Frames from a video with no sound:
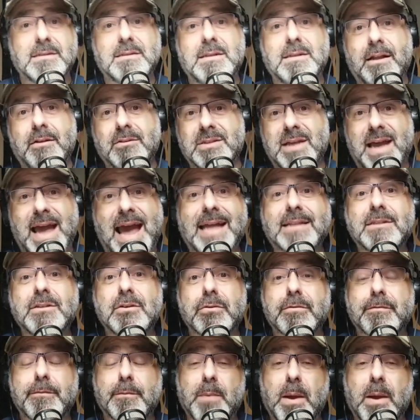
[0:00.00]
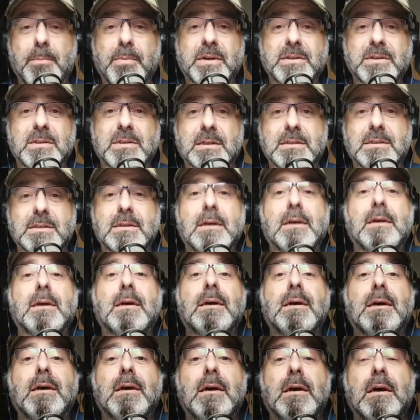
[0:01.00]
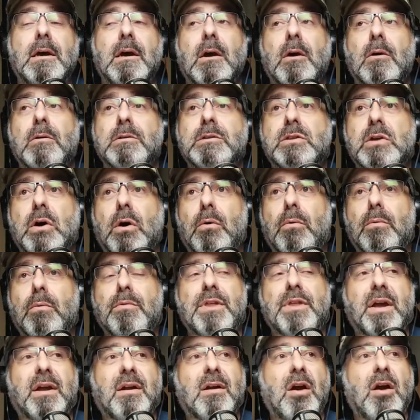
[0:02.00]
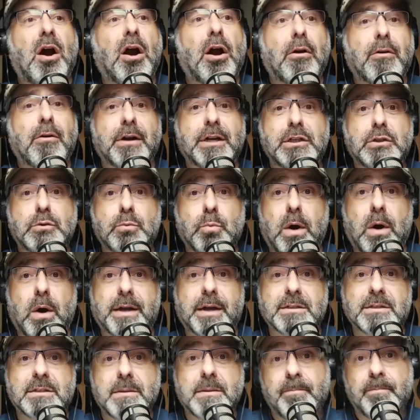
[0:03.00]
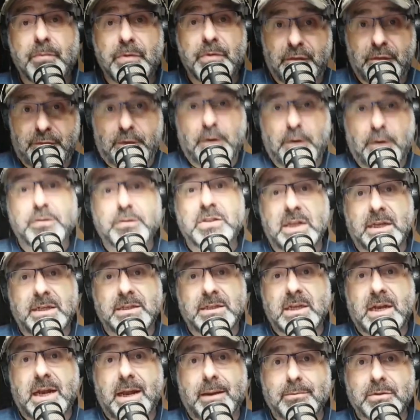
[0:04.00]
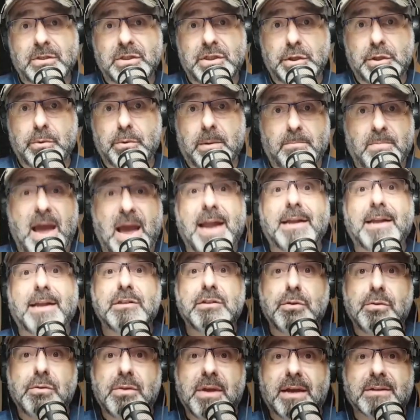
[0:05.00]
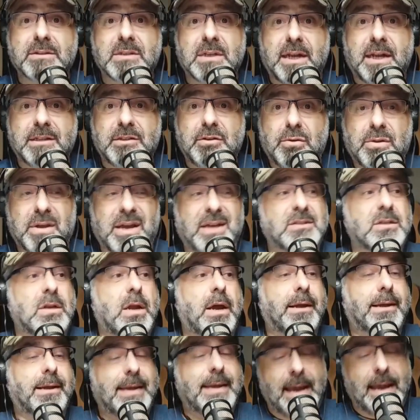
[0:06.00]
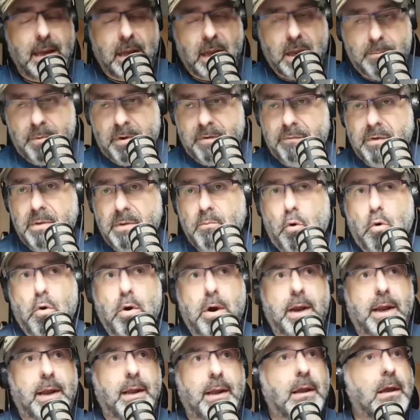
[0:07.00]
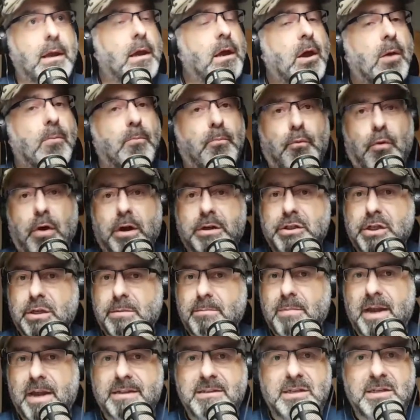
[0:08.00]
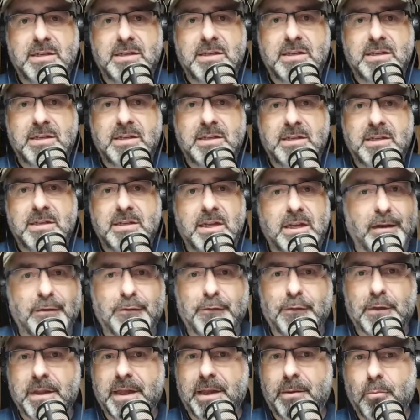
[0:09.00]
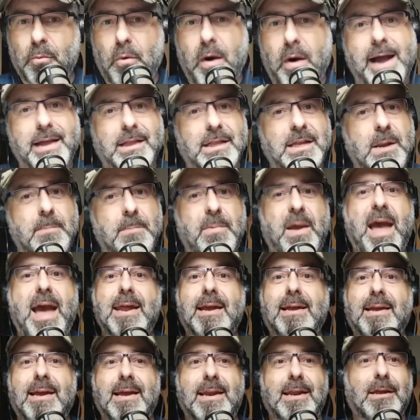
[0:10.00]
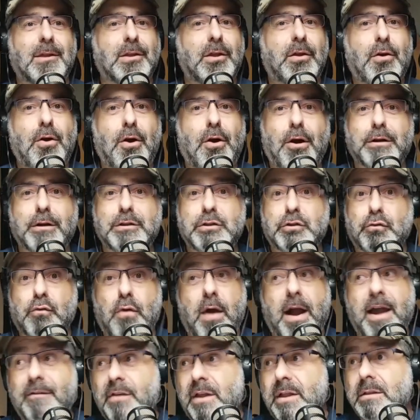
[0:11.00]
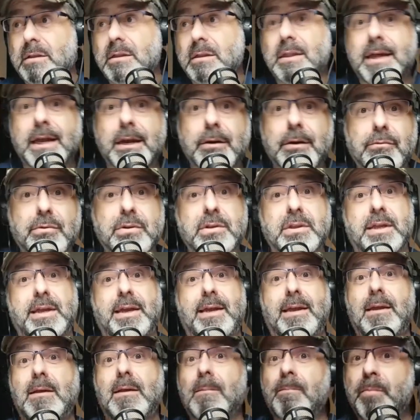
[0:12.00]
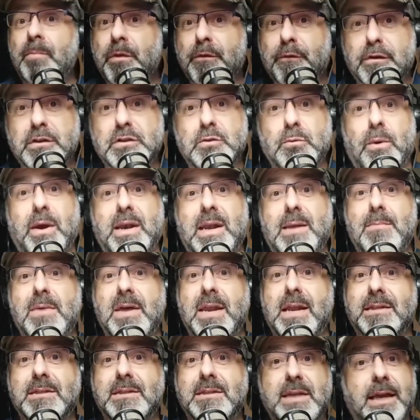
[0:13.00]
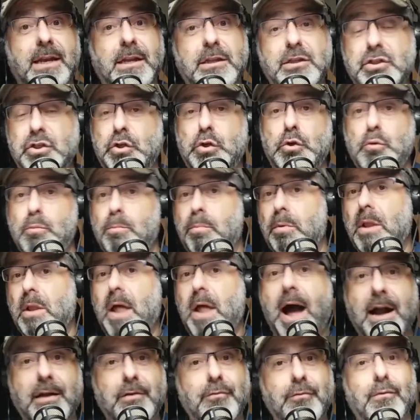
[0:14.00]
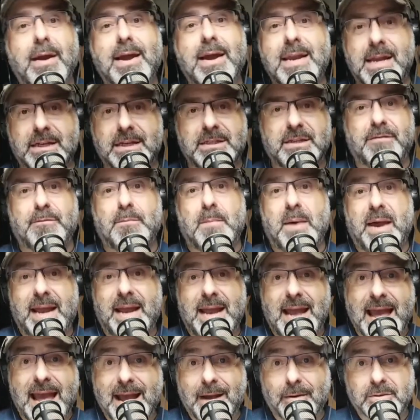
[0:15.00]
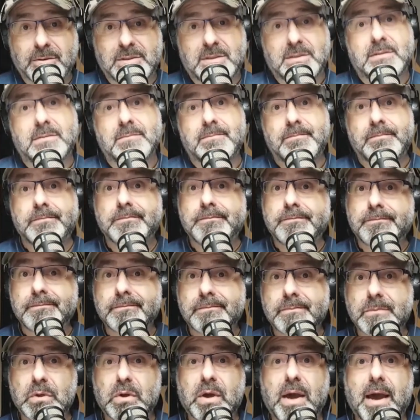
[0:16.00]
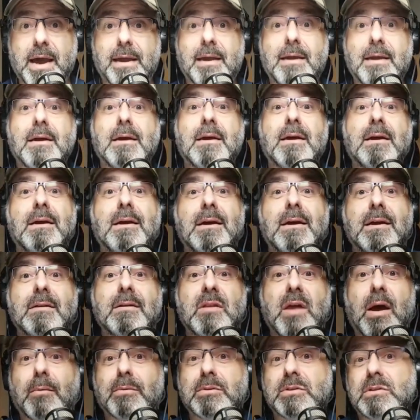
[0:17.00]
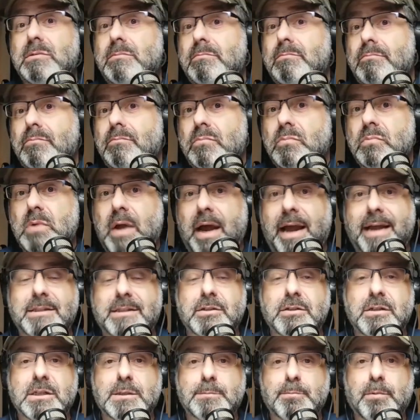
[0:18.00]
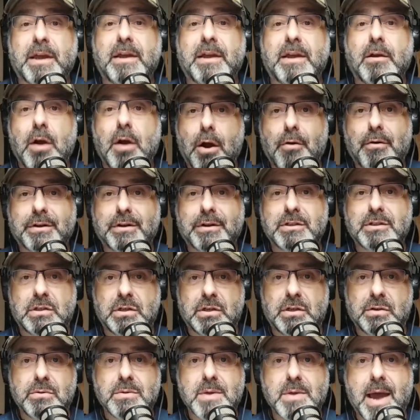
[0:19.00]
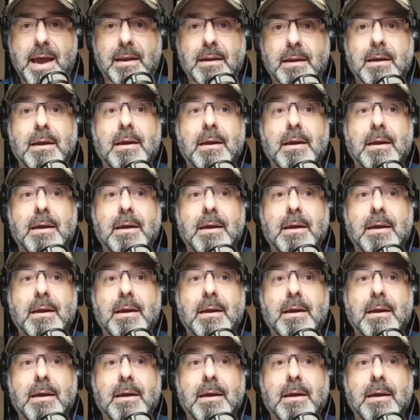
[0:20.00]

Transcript: then because I had to for my business. So the courage was the first things that I was doing back in 2008, 2009, getting up every morning, brushing my teeth mindfully while in a panic, getting in the car, driving literally for 20 minutes in a two block radius of my house. Okay. That was, I had to display courage to do that.